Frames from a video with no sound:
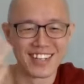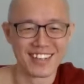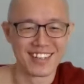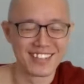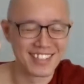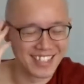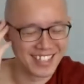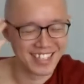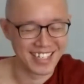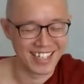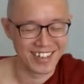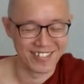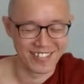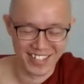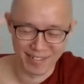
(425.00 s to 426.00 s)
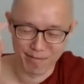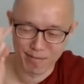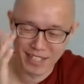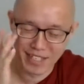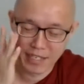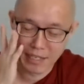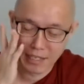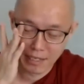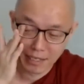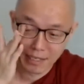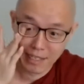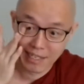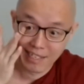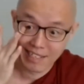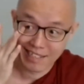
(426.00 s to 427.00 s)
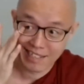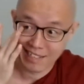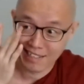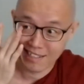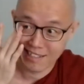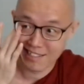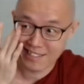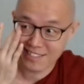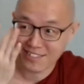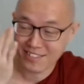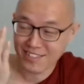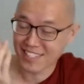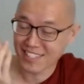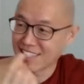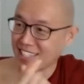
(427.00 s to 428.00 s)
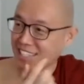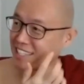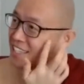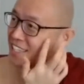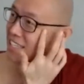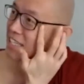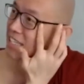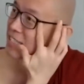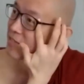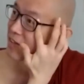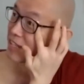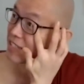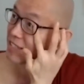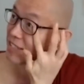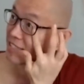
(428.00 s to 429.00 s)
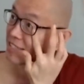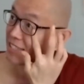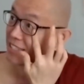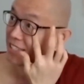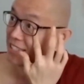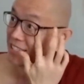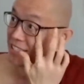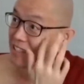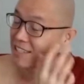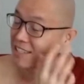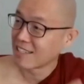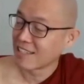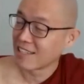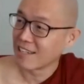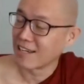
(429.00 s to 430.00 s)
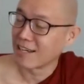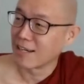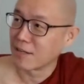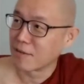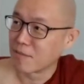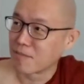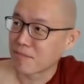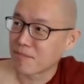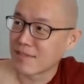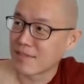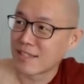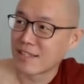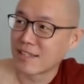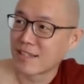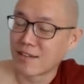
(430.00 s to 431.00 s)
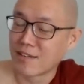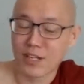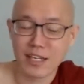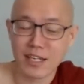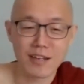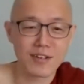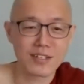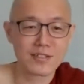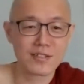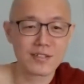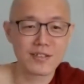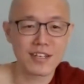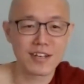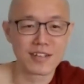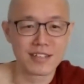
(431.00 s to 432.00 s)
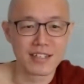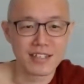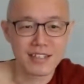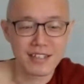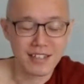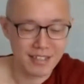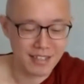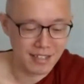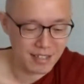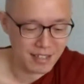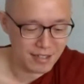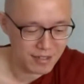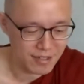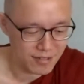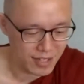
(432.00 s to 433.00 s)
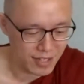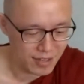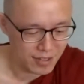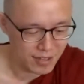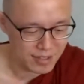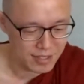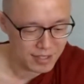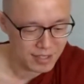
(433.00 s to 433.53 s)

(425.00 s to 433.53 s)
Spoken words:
I think of them. So he is very interesting. When I was newly ordained, I